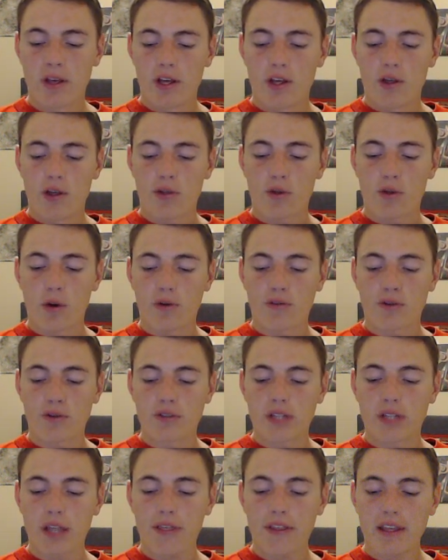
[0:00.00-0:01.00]
So, for
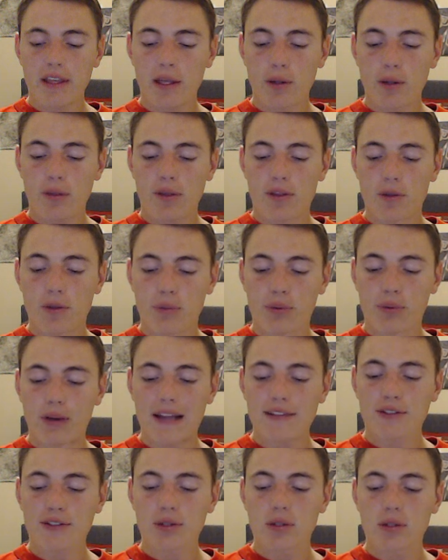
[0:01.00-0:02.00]
nothing else than
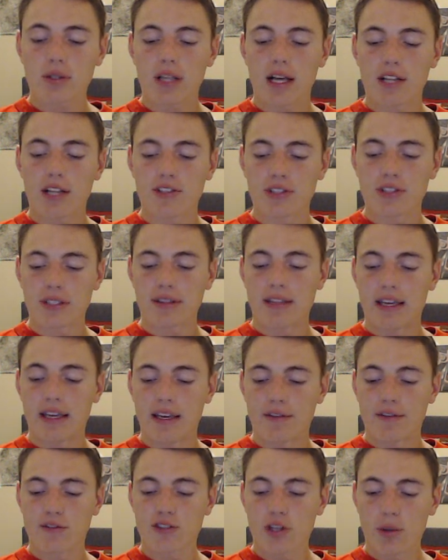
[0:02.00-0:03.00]
practical logic, they
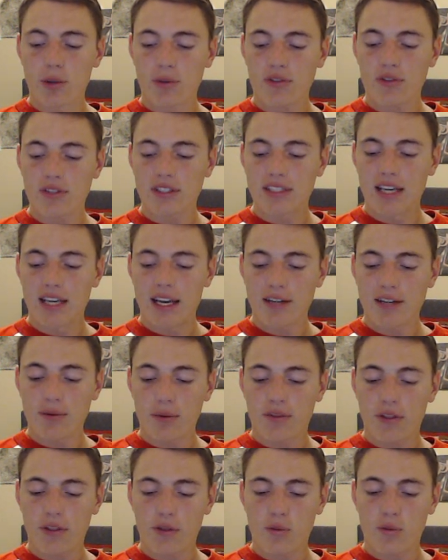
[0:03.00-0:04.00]
have chosen to
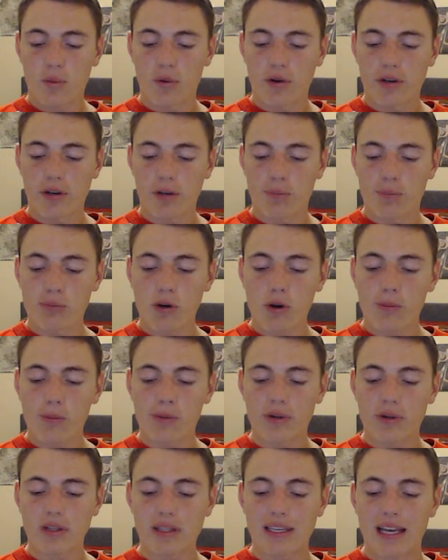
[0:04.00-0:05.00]
title this work
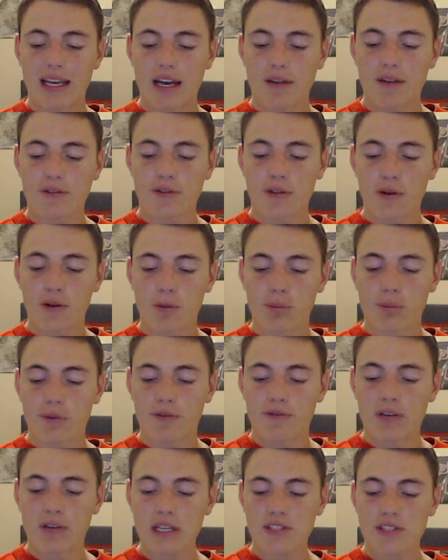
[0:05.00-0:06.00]
appropriately after their
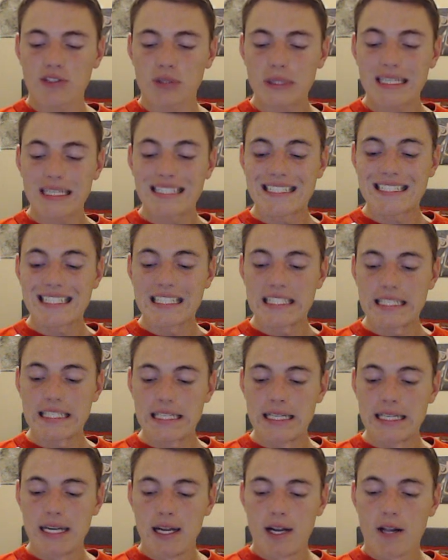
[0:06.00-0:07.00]
professional identity.